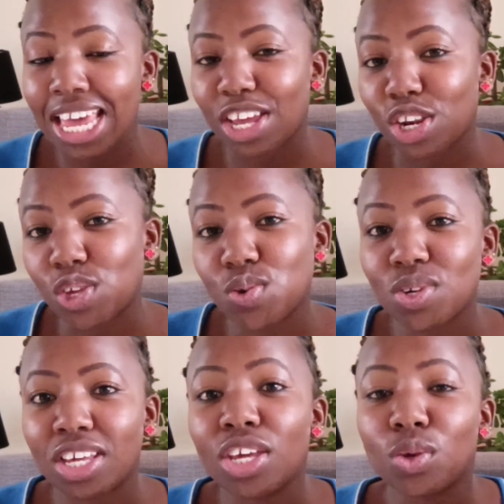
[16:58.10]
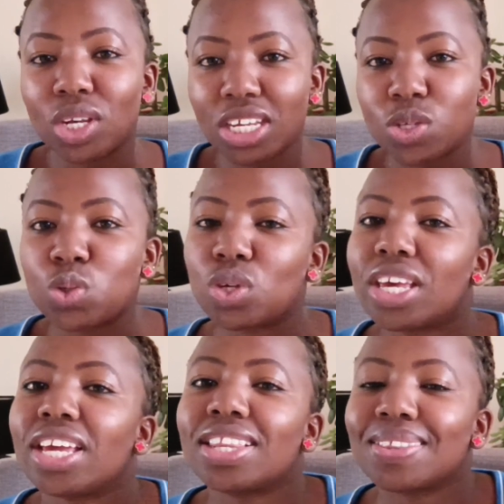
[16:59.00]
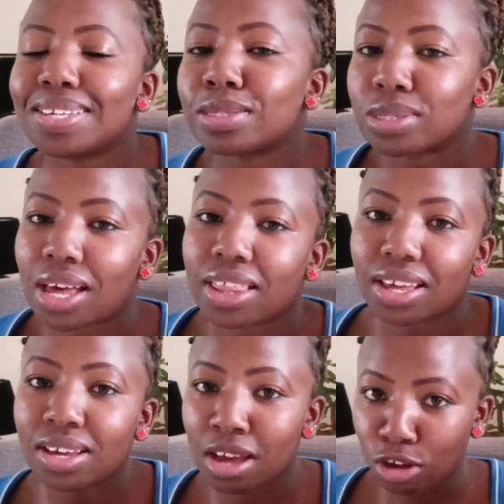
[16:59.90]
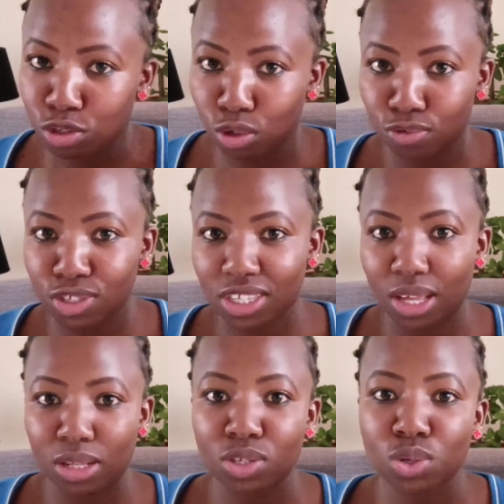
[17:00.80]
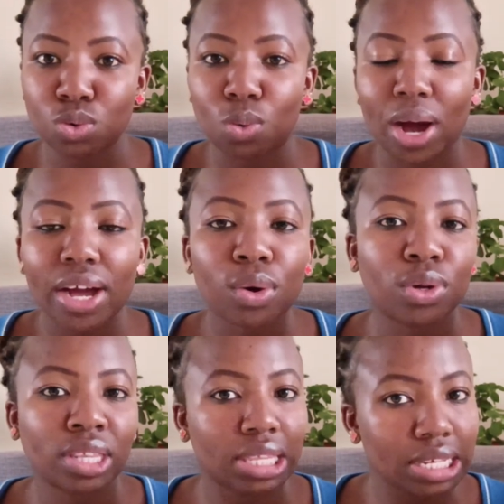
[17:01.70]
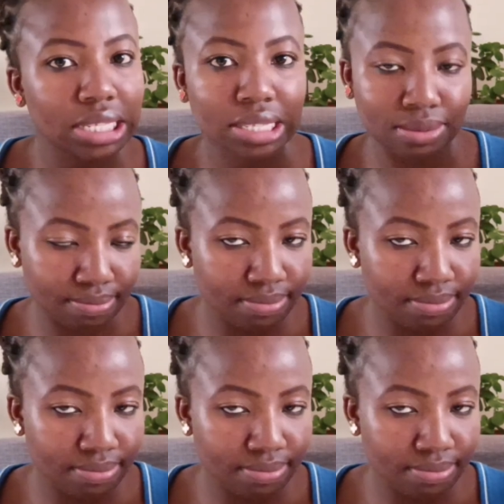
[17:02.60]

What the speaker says: in uni, you need to gain these other soft skills. So work on this,